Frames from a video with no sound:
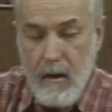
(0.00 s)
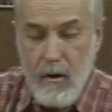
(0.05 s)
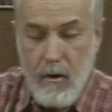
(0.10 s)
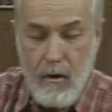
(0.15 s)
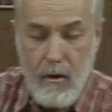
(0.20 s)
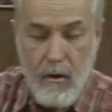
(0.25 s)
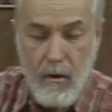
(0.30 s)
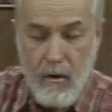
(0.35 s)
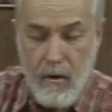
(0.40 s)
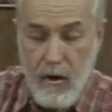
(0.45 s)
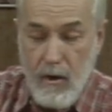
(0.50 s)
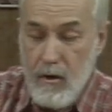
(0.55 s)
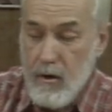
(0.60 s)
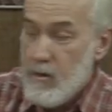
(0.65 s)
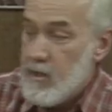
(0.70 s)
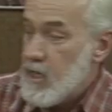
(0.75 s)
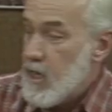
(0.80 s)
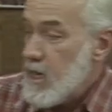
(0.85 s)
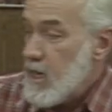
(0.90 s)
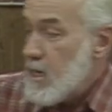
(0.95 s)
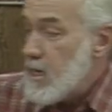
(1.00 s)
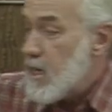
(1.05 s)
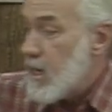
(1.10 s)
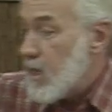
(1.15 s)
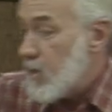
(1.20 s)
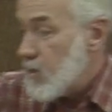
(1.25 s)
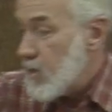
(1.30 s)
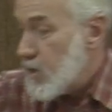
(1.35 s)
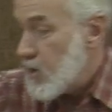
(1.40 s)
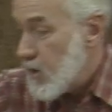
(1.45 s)
You can use any
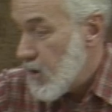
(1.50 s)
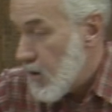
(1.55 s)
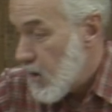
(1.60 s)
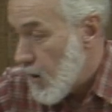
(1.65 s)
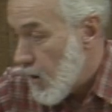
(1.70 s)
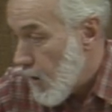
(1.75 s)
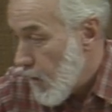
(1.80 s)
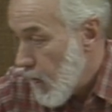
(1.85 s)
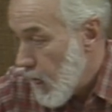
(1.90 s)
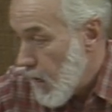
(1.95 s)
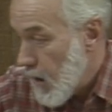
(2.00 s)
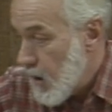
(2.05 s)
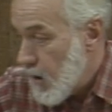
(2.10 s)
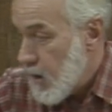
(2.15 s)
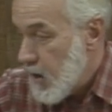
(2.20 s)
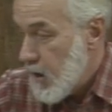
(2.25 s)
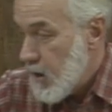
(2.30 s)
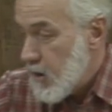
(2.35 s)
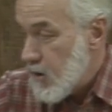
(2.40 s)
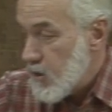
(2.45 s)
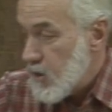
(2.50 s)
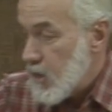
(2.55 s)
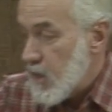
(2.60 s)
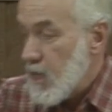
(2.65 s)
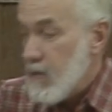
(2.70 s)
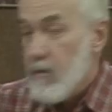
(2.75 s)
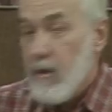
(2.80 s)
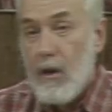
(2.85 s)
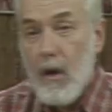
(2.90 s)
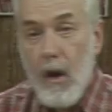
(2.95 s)
kind of material. Here's an
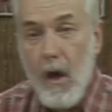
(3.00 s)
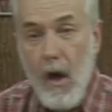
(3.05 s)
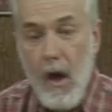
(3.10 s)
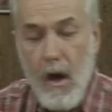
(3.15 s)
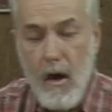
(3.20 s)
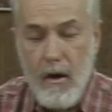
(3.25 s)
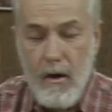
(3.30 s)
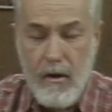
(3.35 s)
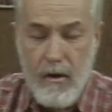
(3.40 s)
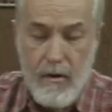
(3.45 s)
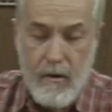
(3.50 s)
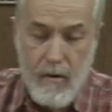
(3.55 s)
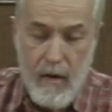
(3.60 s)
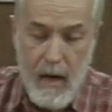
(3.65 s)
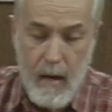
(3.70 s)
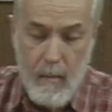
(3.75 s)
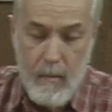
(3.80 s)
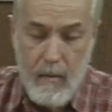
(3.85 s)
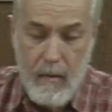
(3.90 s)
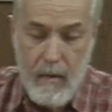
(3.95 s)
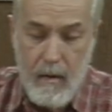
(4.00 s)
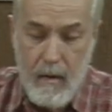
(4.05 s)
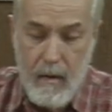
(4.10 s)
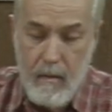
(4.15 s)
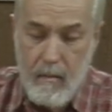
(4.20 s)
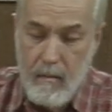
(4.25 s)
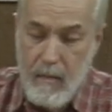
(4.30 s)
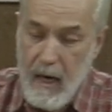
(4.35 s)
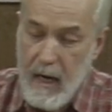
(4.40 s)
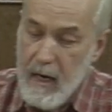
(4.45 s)
even longer grip
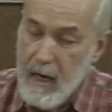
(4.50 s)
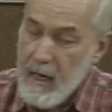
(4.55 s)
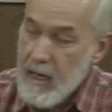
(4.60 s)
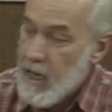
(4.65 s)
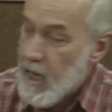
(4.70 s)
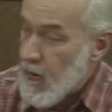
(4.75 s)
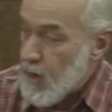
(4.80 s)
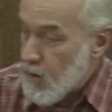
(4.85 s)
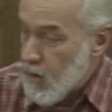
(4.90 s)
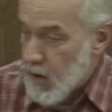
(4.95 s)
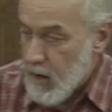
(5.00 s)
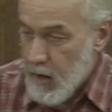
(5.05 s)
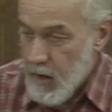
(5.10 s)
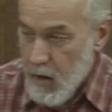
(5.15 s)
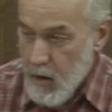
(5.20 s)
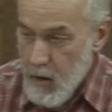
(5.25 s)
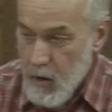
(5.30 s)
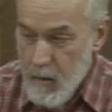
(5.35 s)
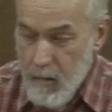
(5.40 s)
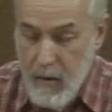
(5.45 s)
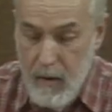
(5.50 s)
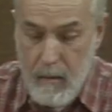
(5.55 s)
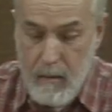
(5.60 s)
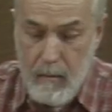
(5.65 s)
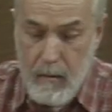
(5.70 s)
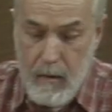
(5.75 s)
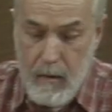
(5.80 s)
made again on an aluminum